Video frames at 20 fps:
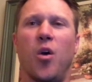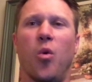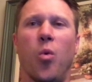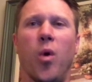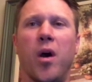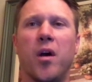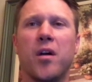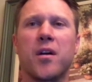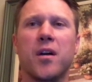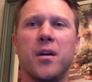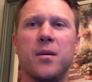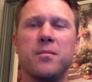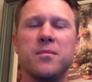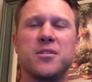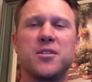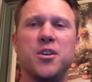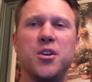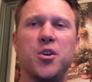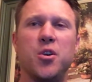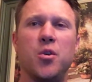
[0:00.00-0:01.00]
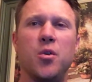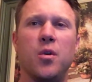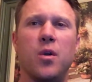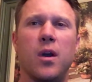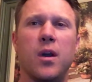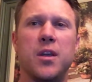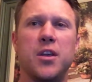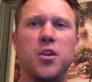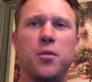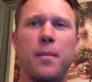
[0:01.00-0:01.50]
Welcome
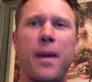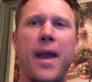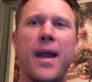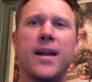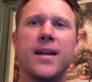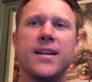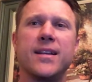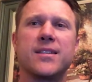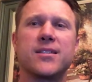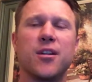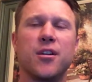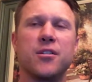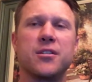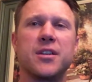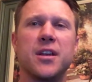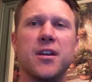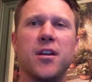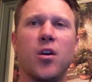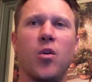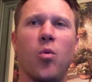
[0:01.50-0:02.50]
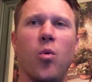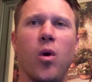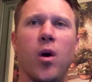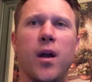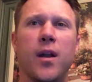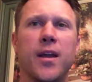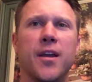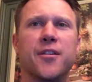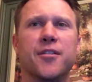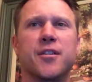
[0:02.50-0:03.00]
to Humanities
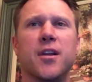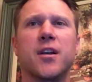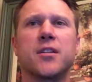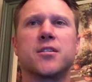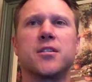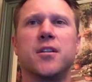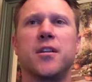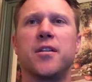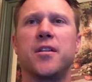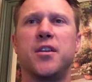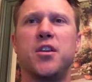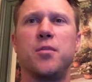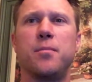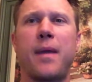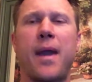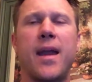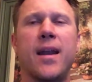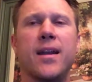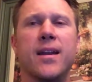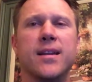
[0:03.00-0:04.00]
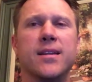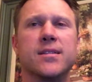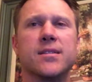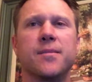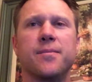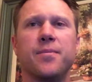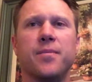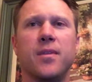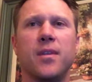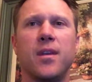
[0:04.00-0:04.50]
1301, Introduction to the Humanities.
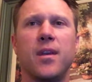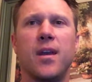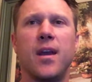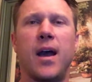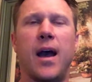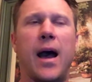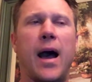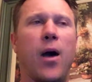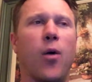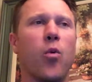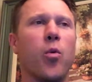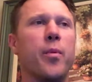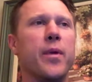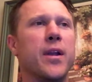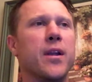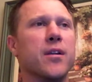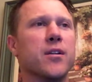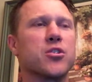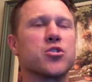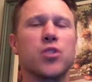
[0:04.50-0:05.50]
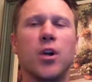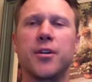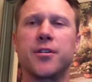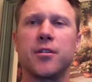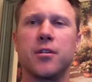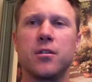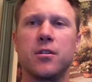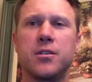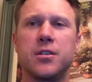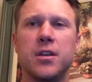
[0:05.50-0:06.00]
I will be your
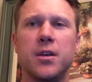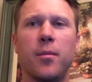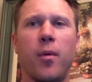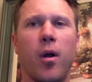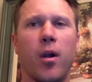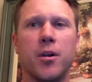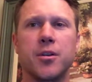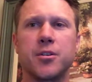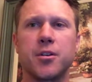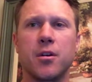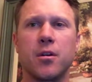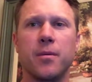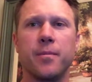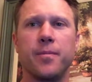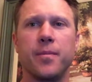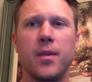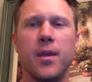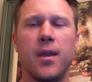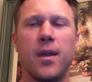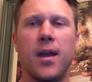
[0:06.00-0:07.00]
instructor, Jim Archer.